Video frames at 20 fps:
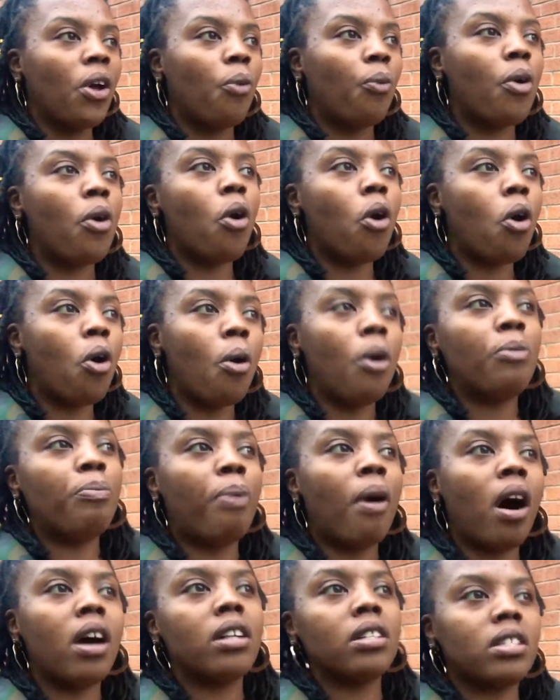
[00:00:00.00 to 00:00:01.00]
we're all
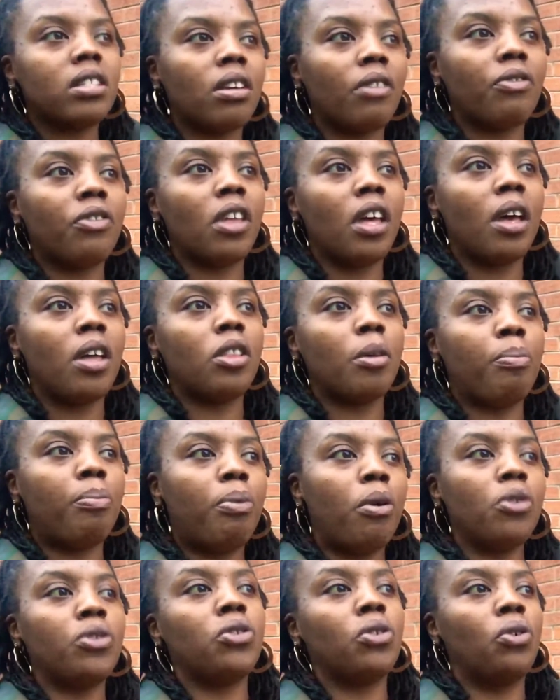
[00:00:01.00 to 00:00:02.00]
parts of the
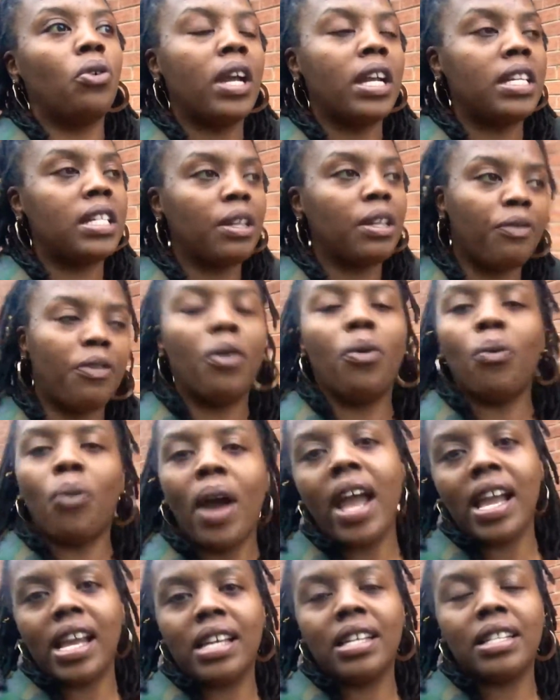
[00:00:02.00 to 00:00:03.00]
puzzle in different
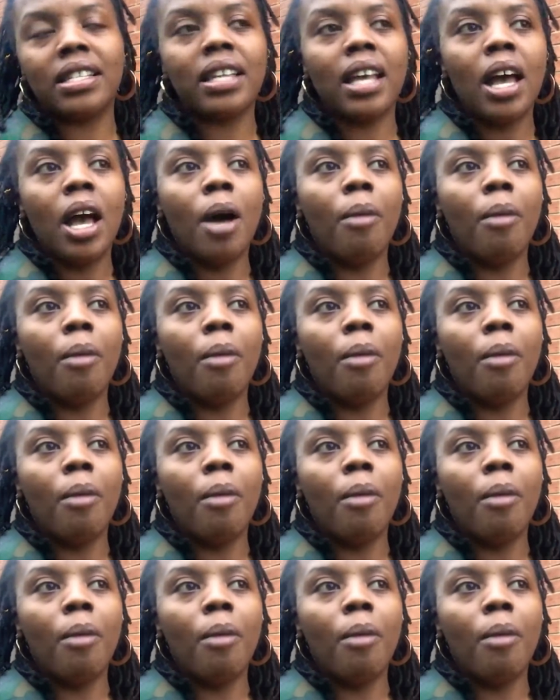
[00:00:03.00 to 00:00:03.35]
ways,